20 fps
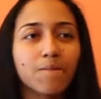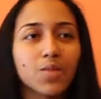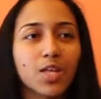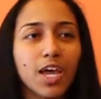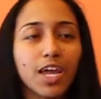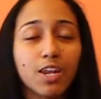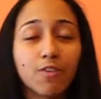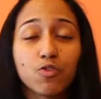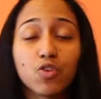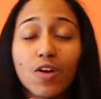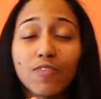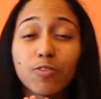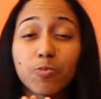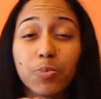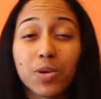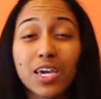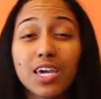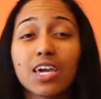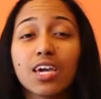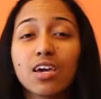And if you have to
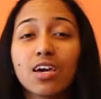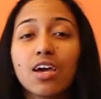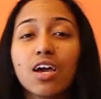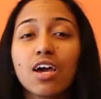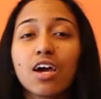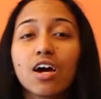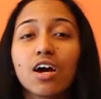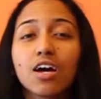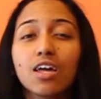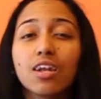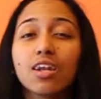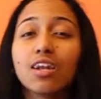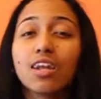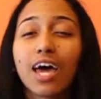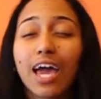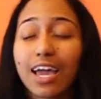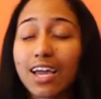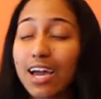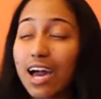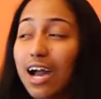pee,
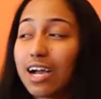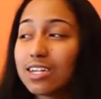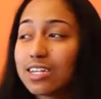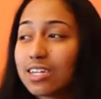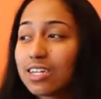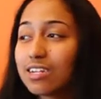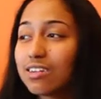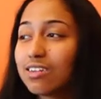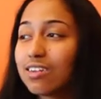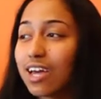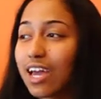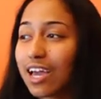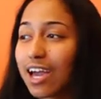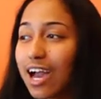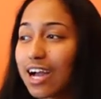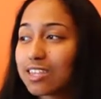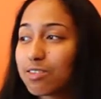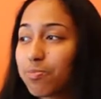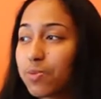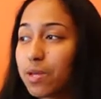like I did, like I
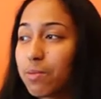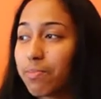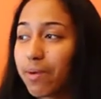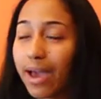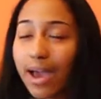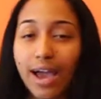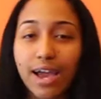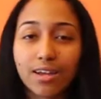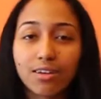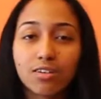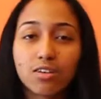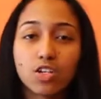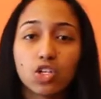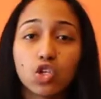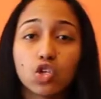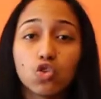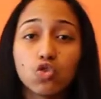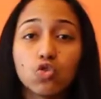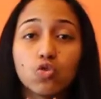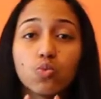had to pee bad,
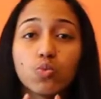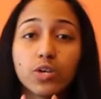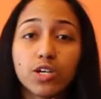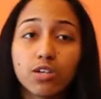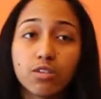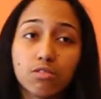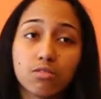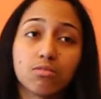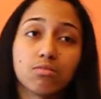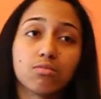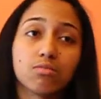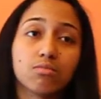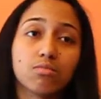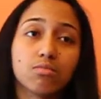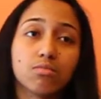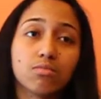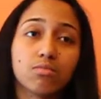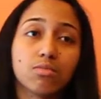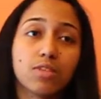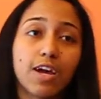you will
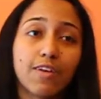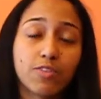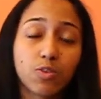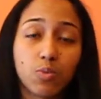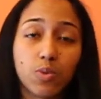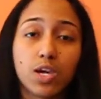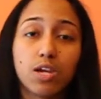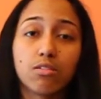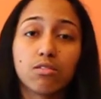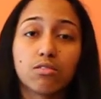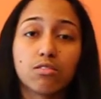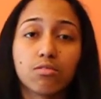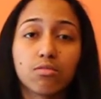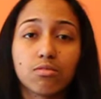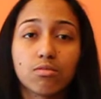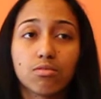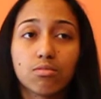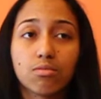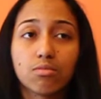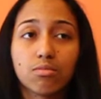have to wait.
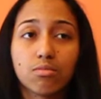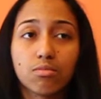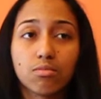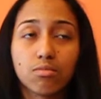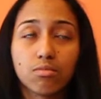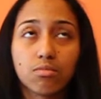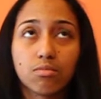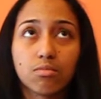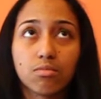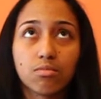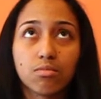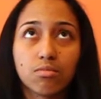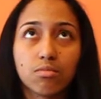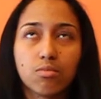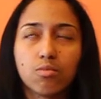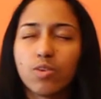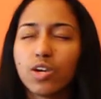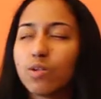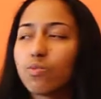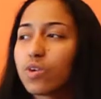
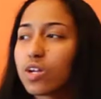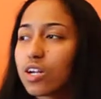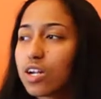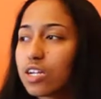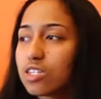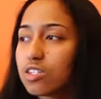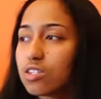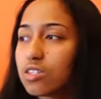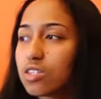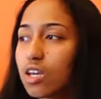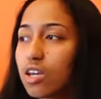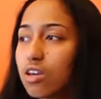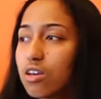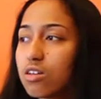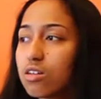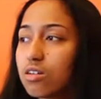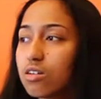Wait, what did I just say?